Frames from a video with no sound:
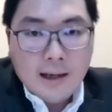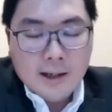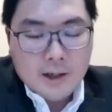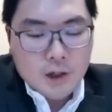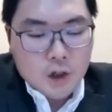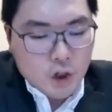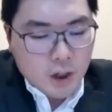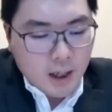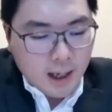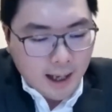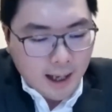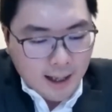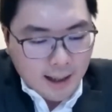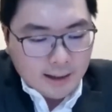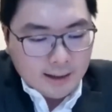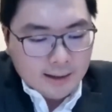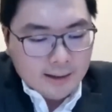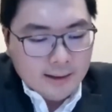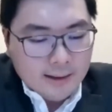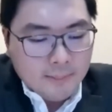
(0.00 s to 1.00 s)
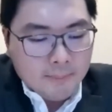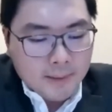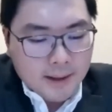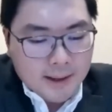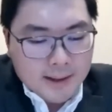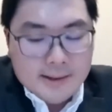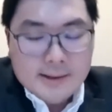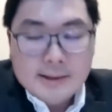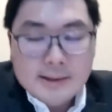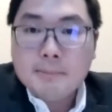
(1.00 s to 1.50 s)
A child
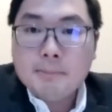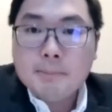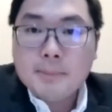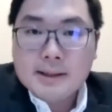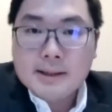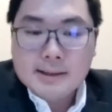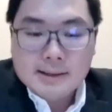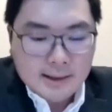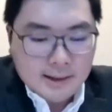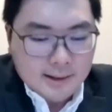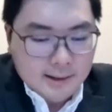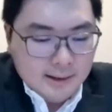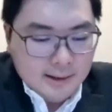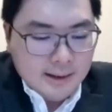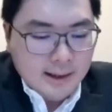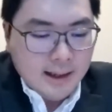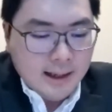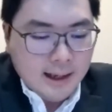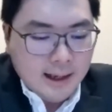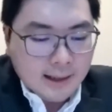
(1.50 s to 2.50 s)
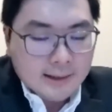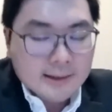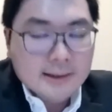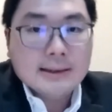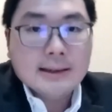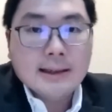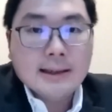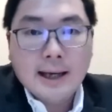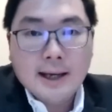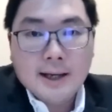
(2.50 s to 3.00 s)
means a person
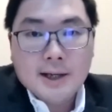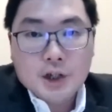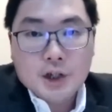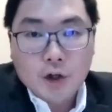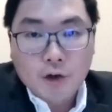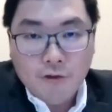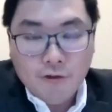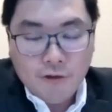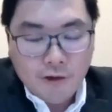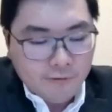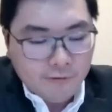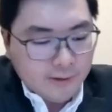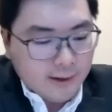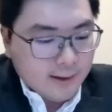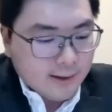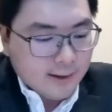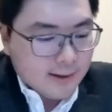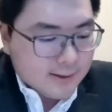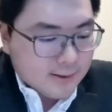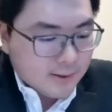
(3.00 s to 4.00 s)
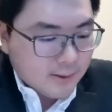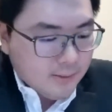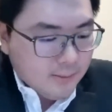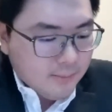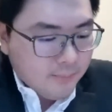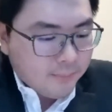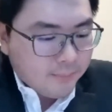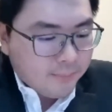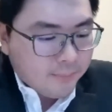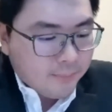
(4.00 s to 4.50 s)
under the age of 15 years
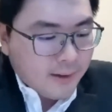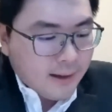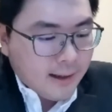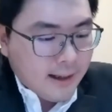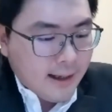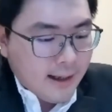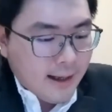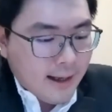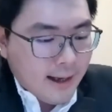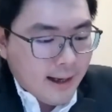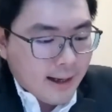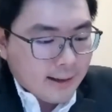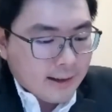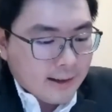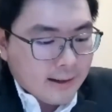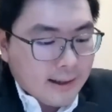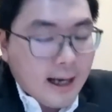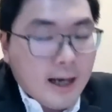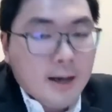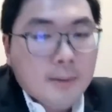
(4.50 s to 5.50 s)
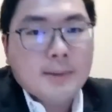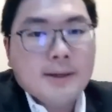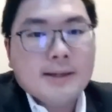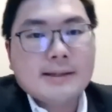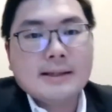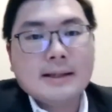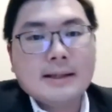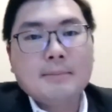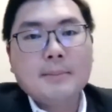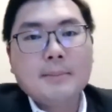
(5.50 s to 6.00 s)
old, and a young
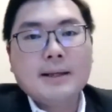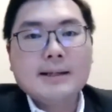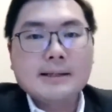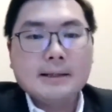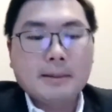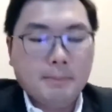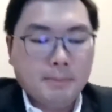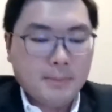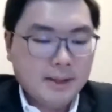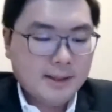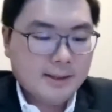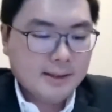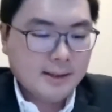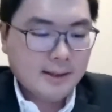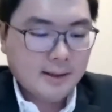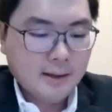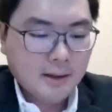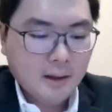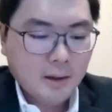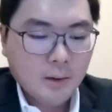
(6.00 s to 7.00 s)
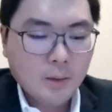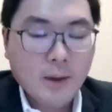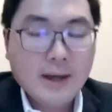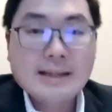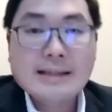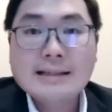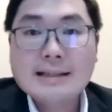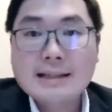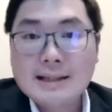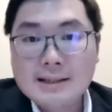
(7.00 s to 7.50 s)
person means a person who
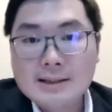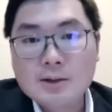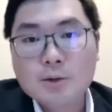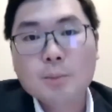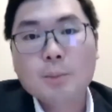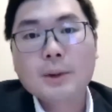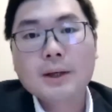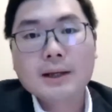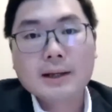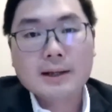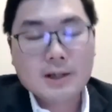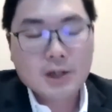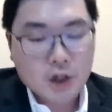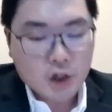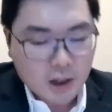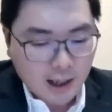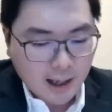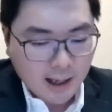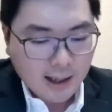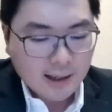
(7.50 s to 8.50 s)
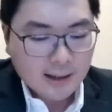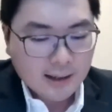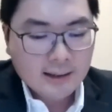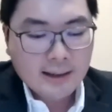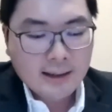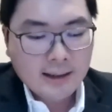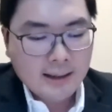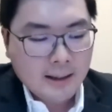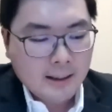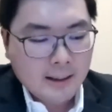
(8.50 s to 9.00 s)
has ceased to be a
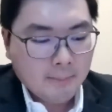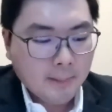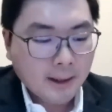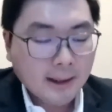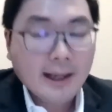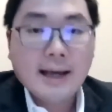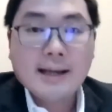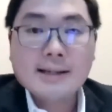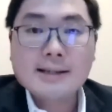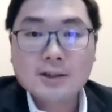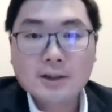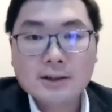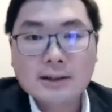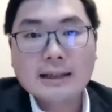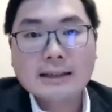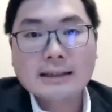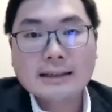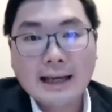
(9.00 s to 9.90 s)
child but has not